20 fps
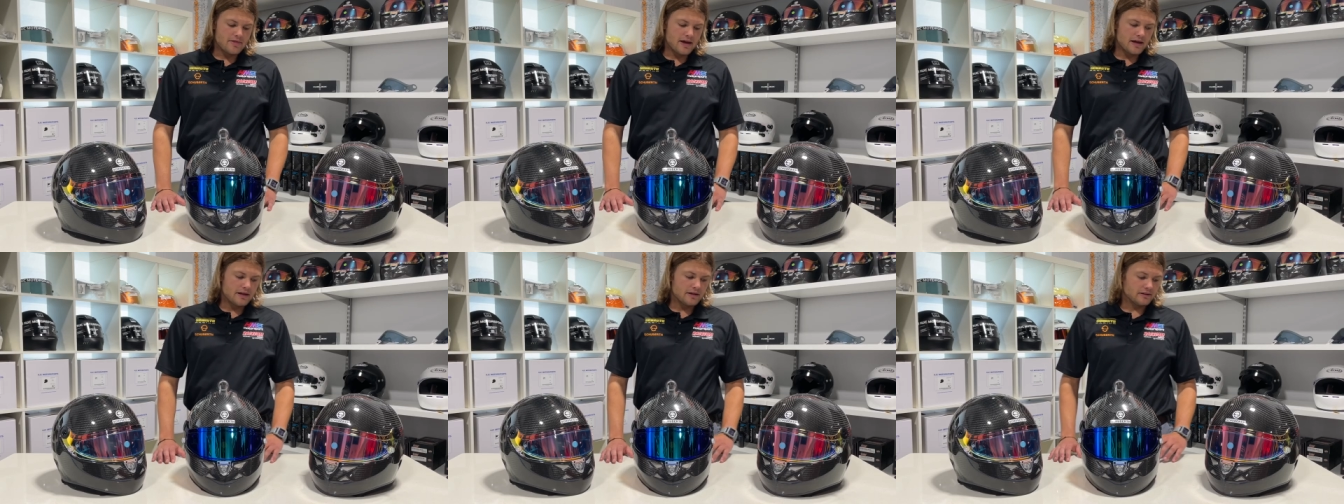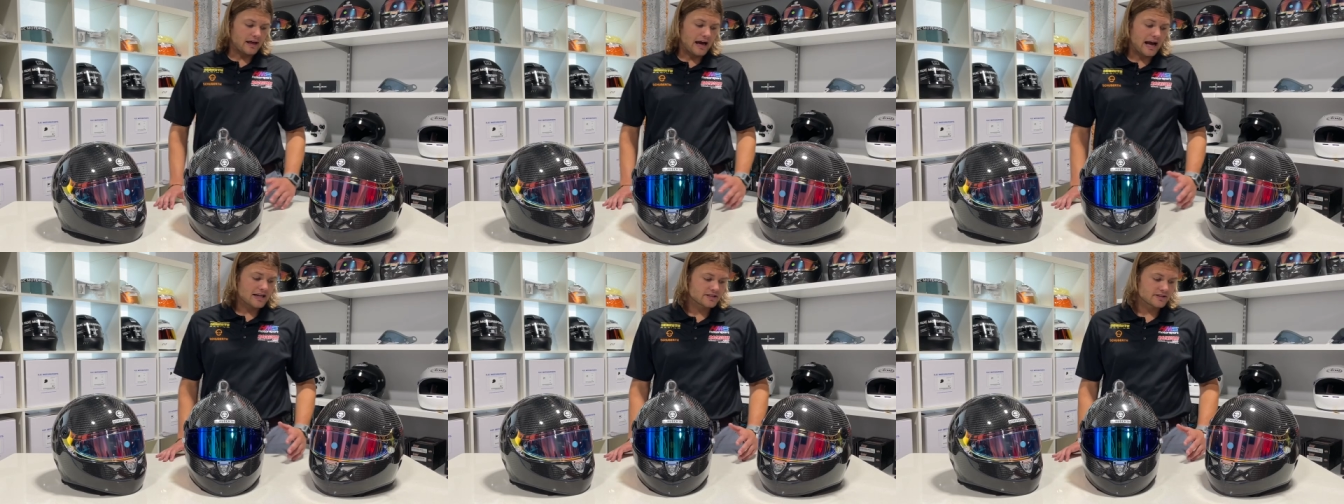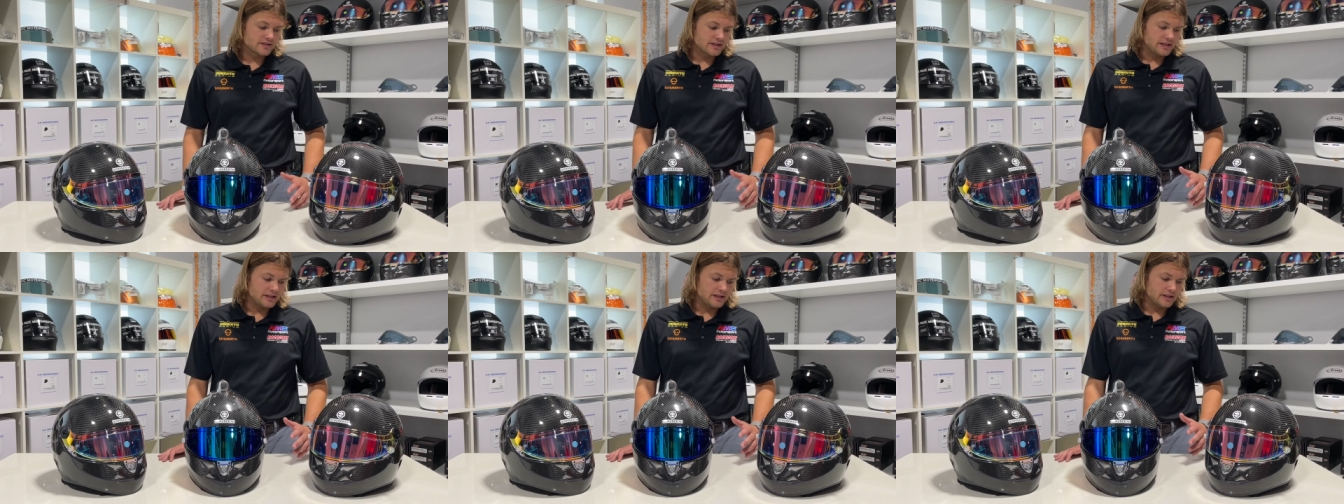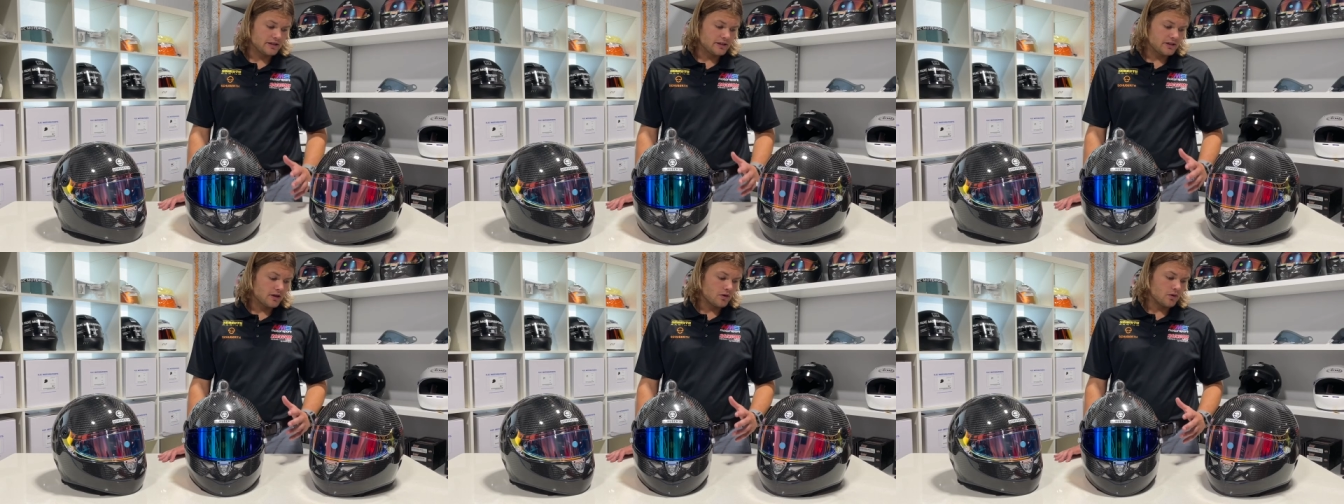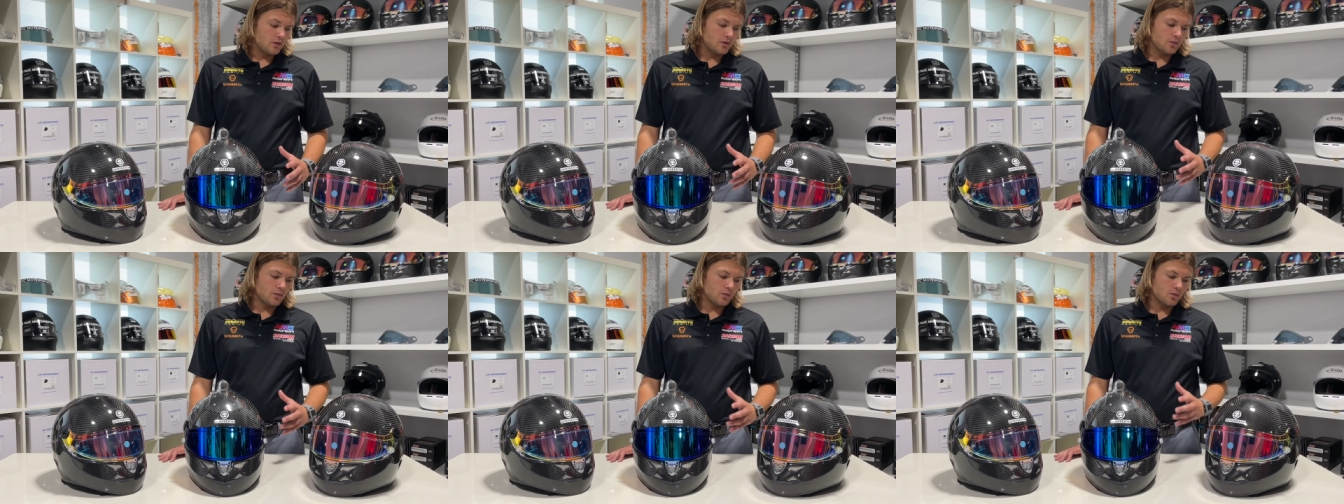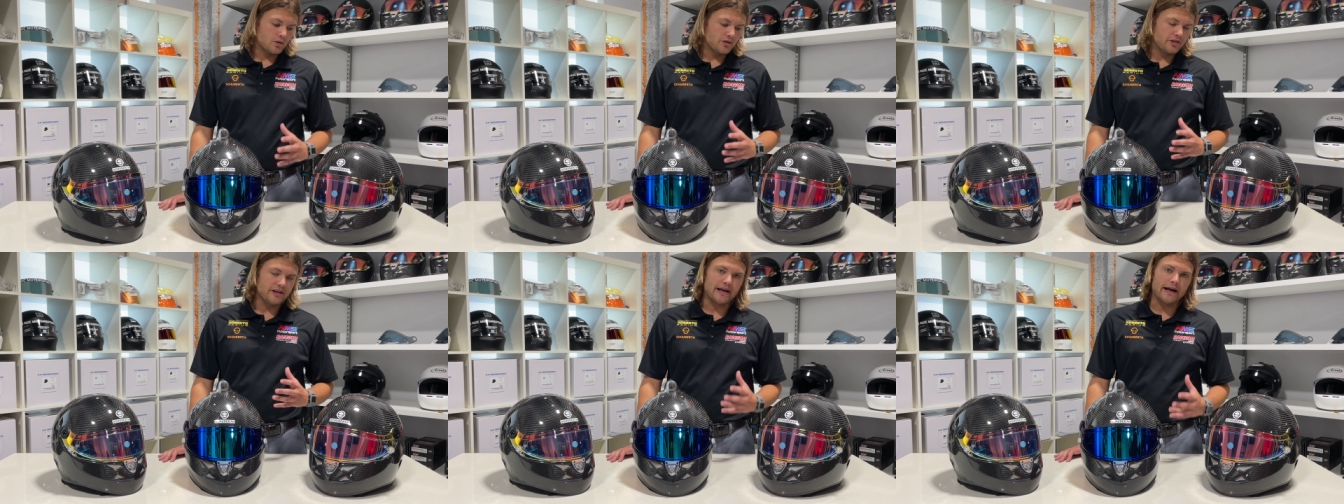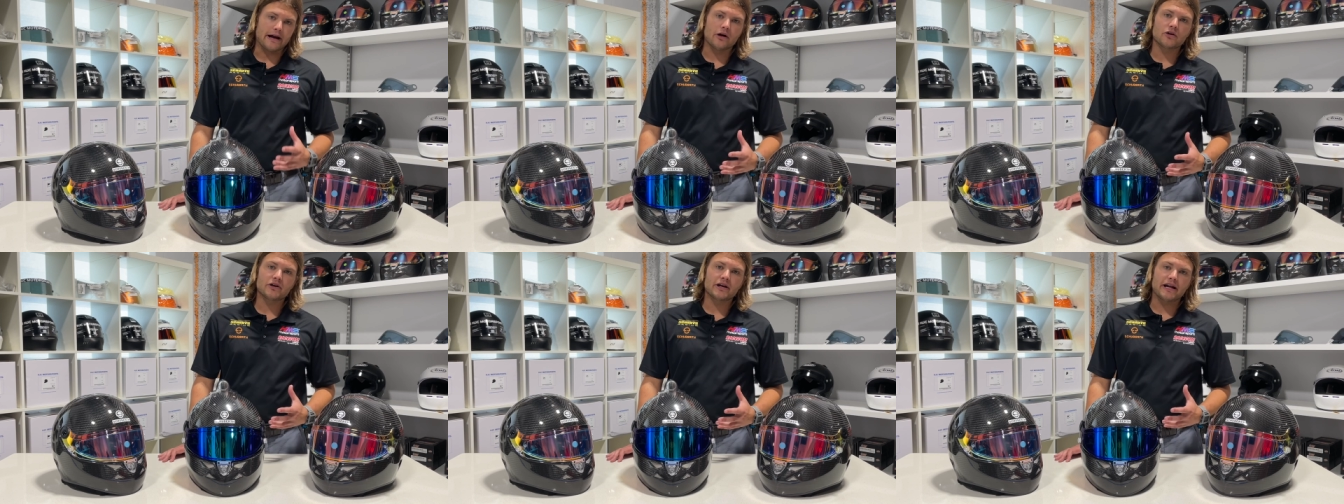then lastly, you know, with the
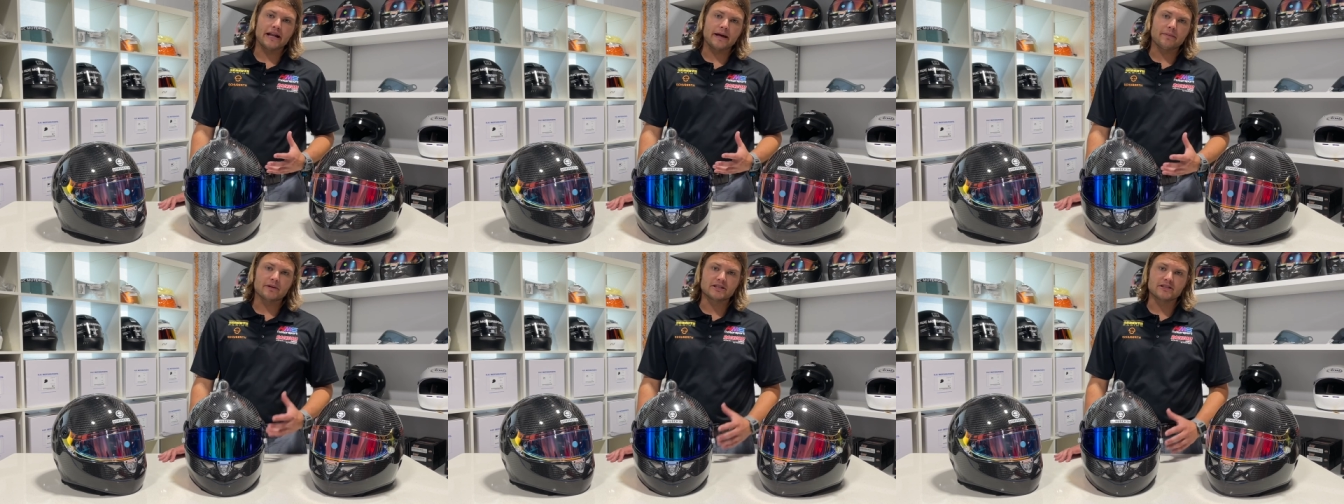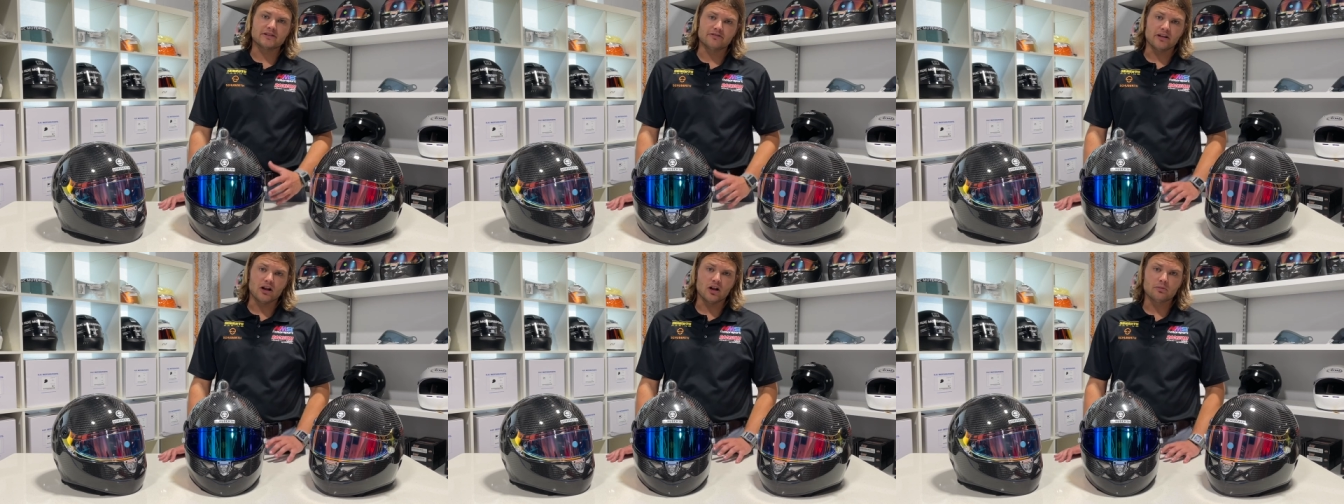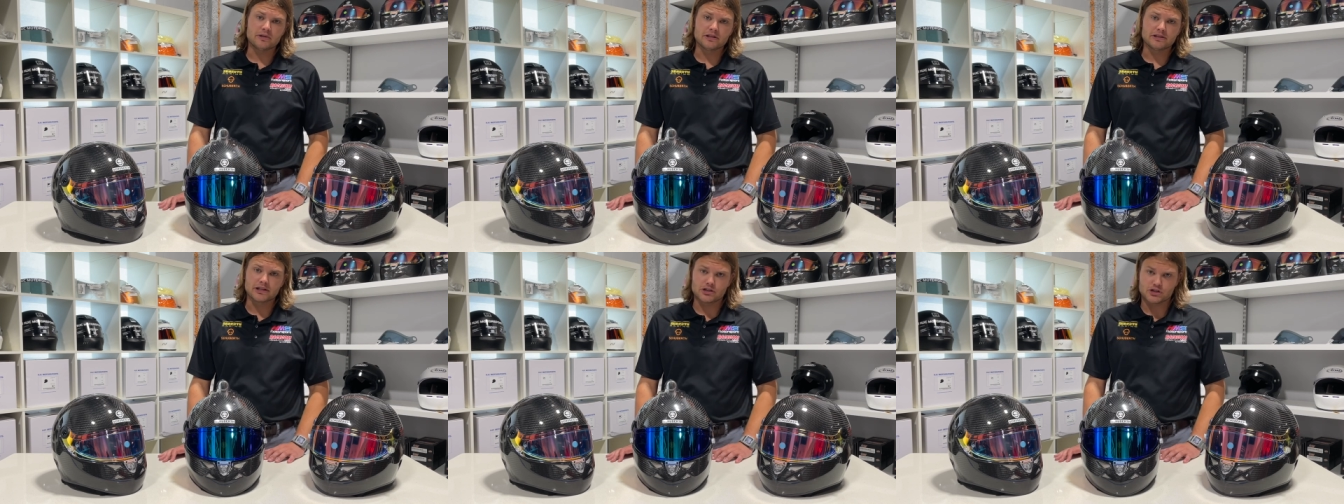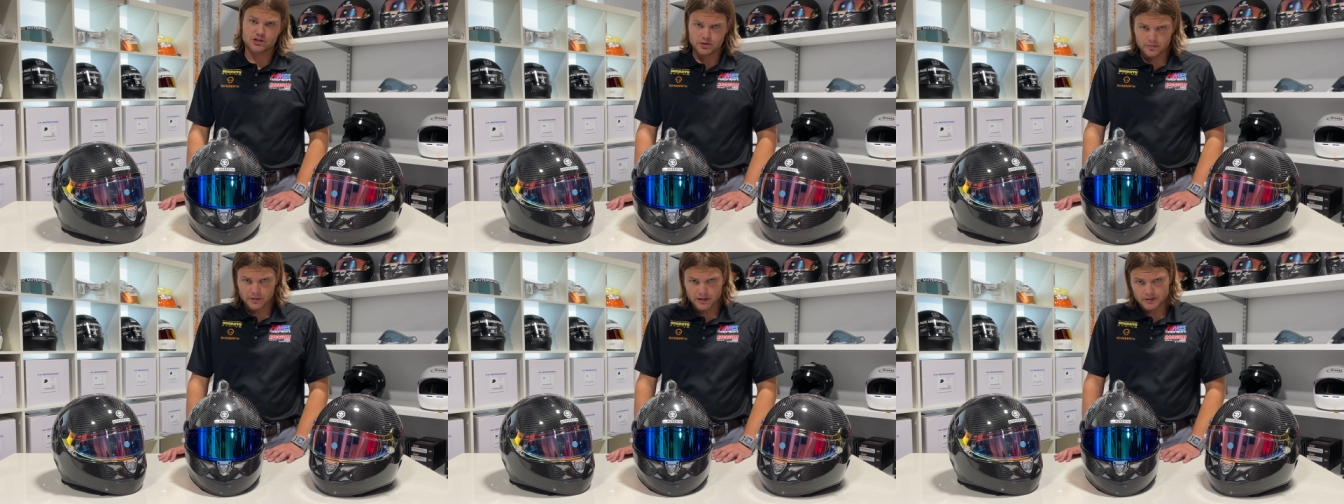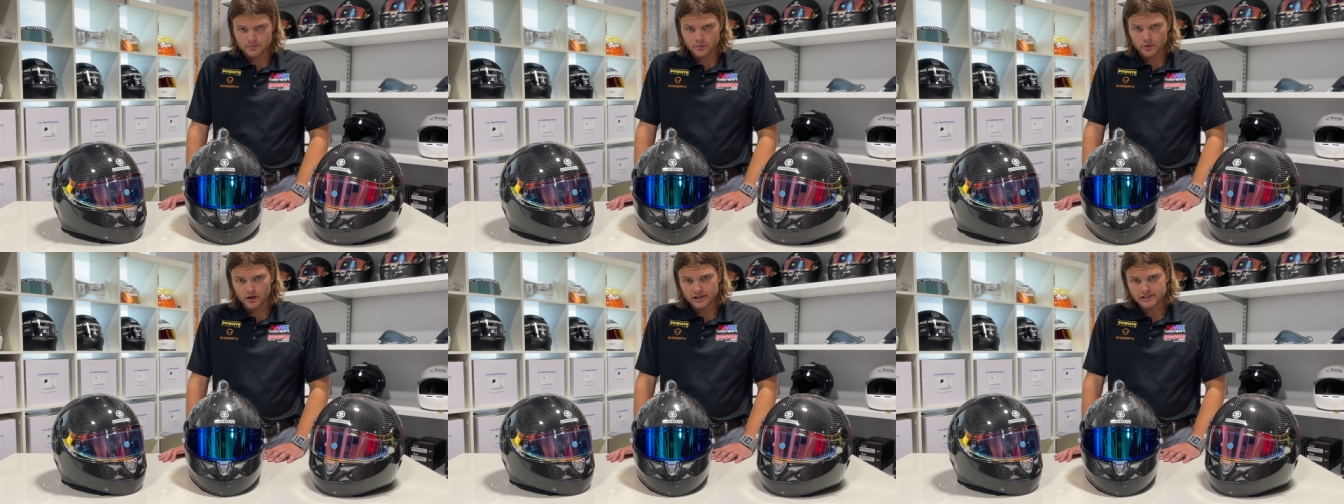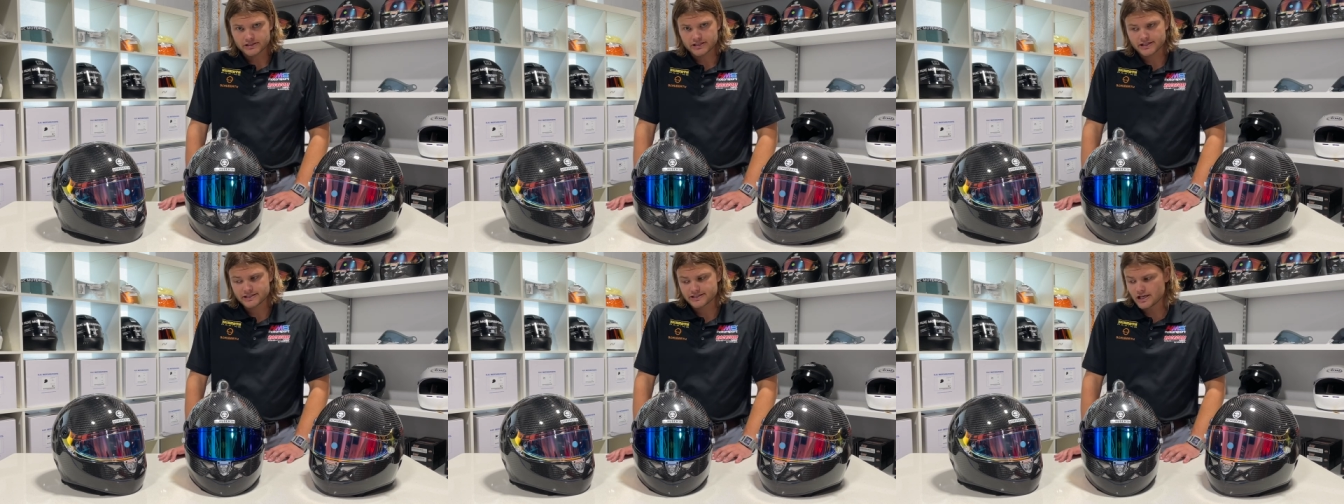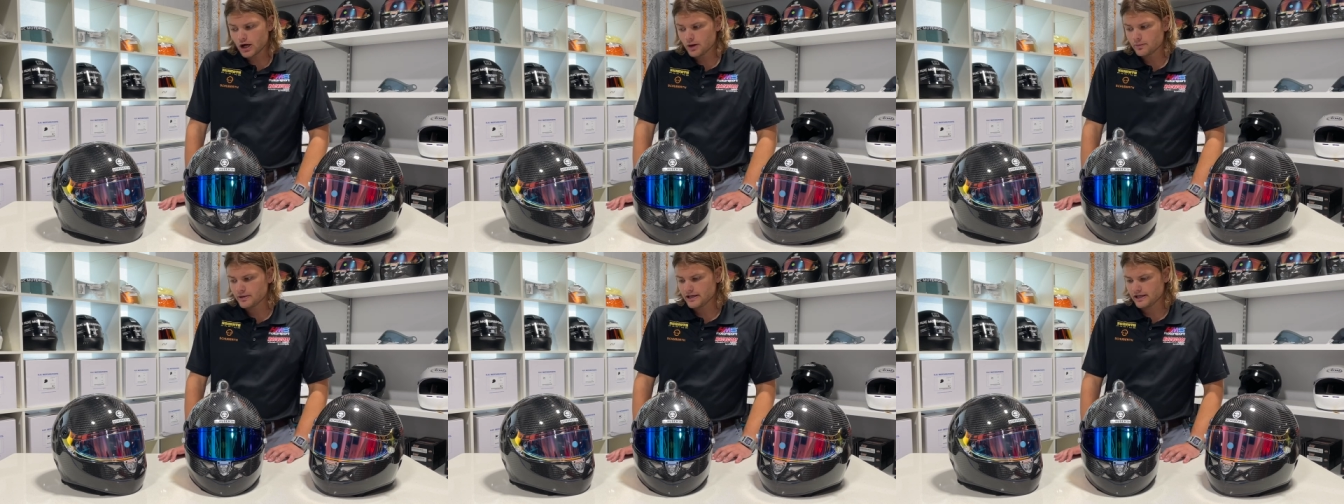aerodynamic development that Schuberth has put into this
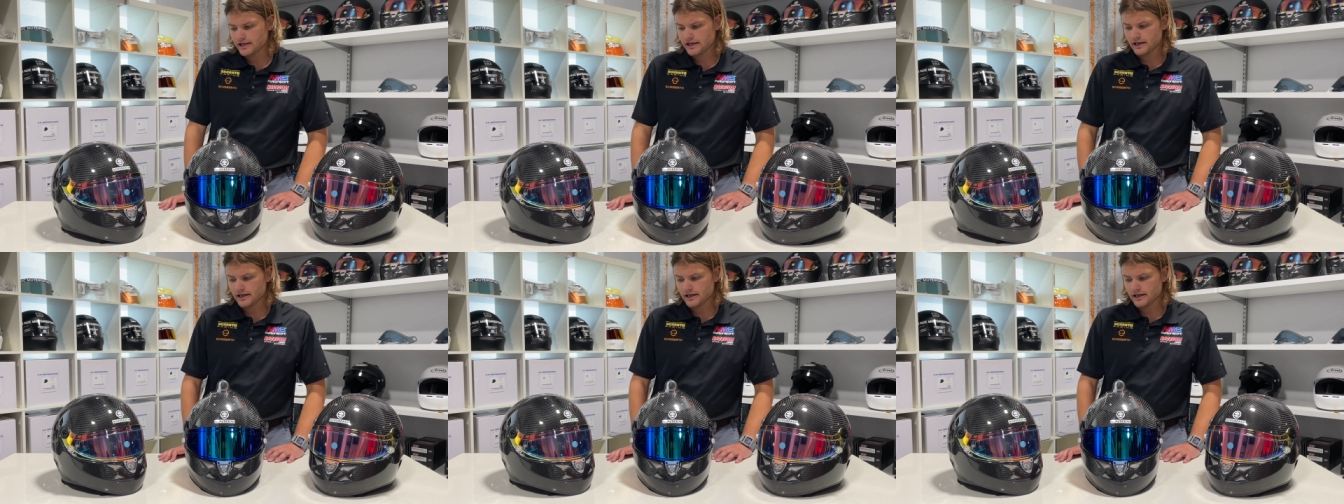helmet,